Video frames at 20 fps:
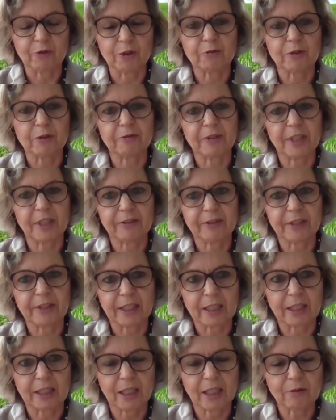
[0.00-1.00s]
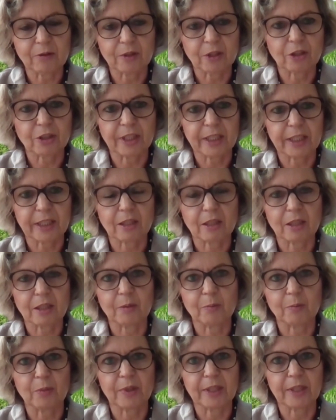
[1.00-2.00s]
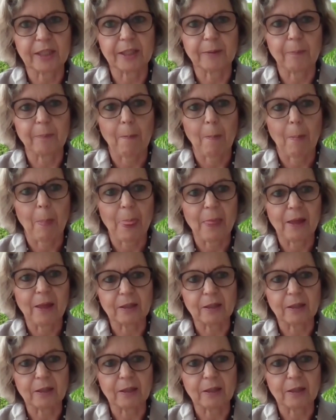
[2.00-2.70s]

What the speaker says: we were very encouraged actually by